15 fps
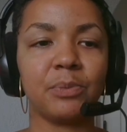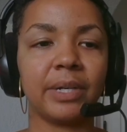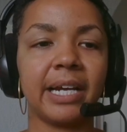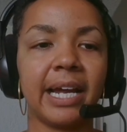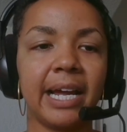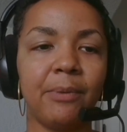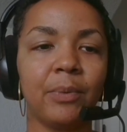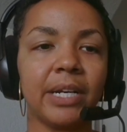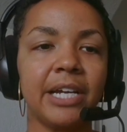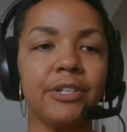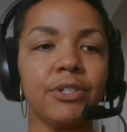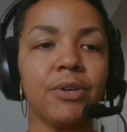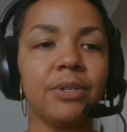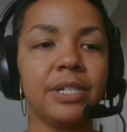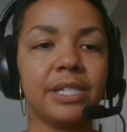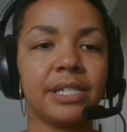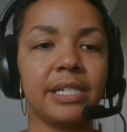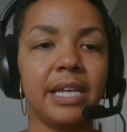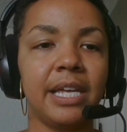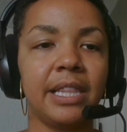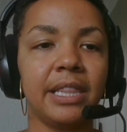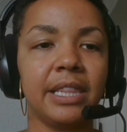what I noticed
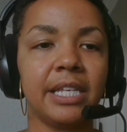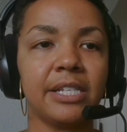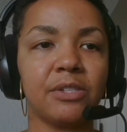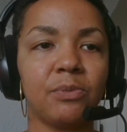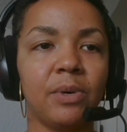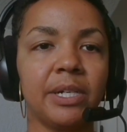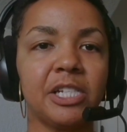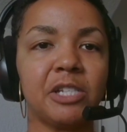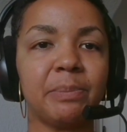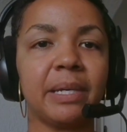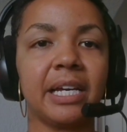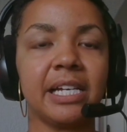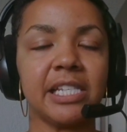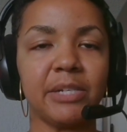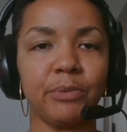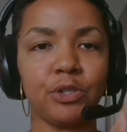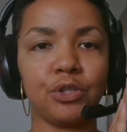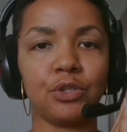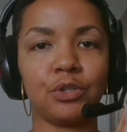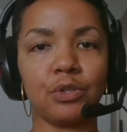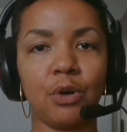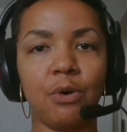in this one is, because it was
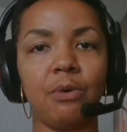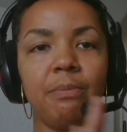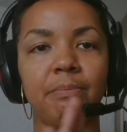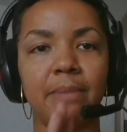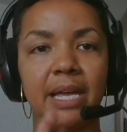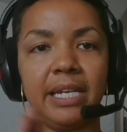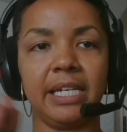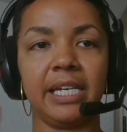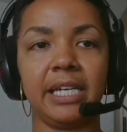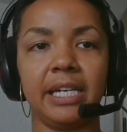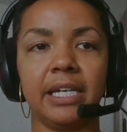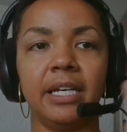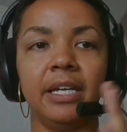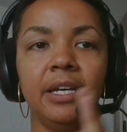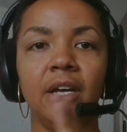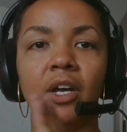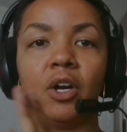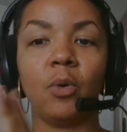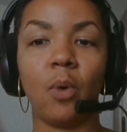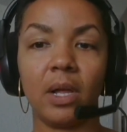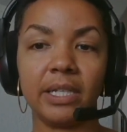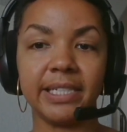so many
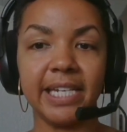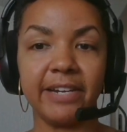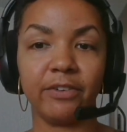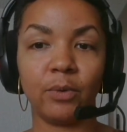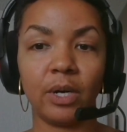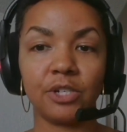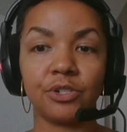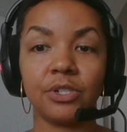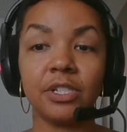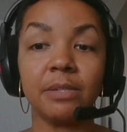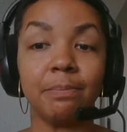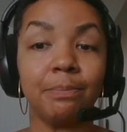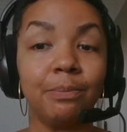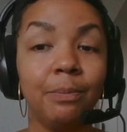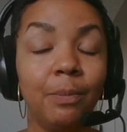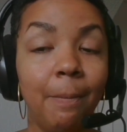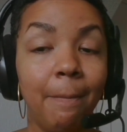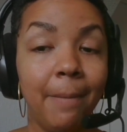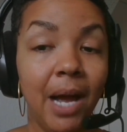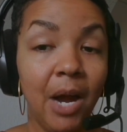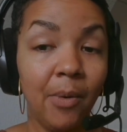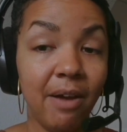qualitative questions.
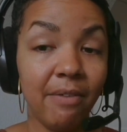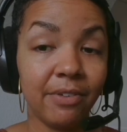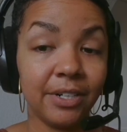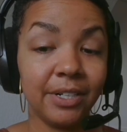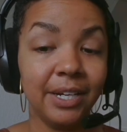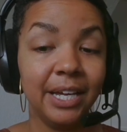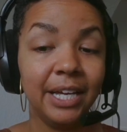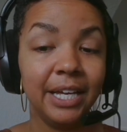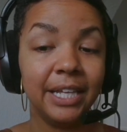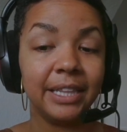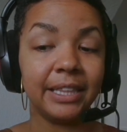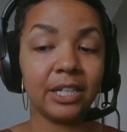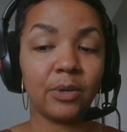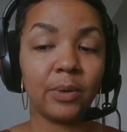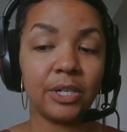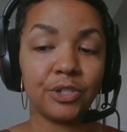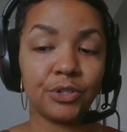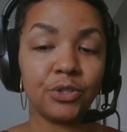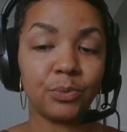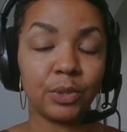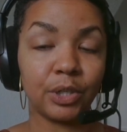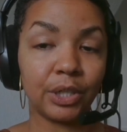However, the
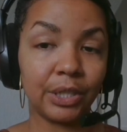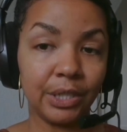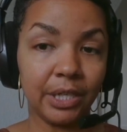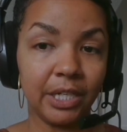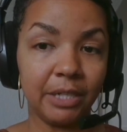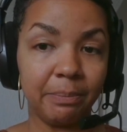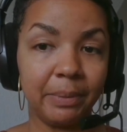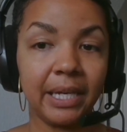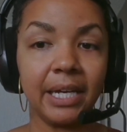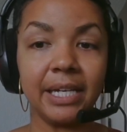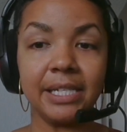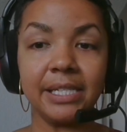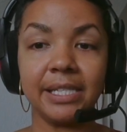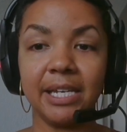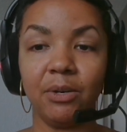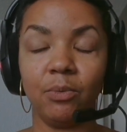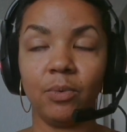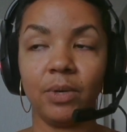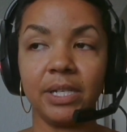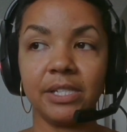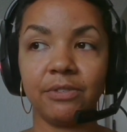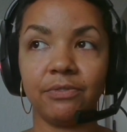questions were good because it
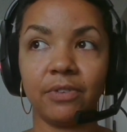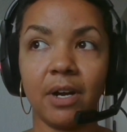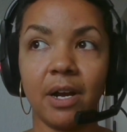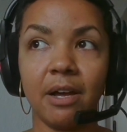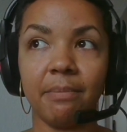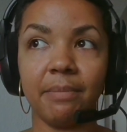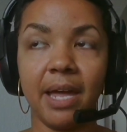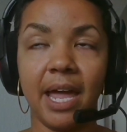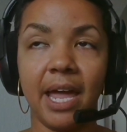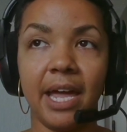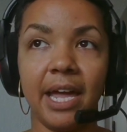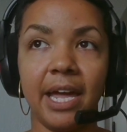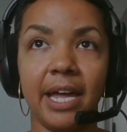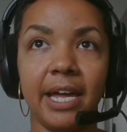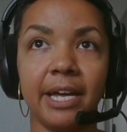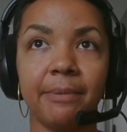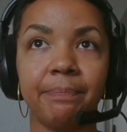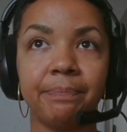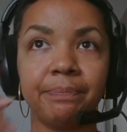was from a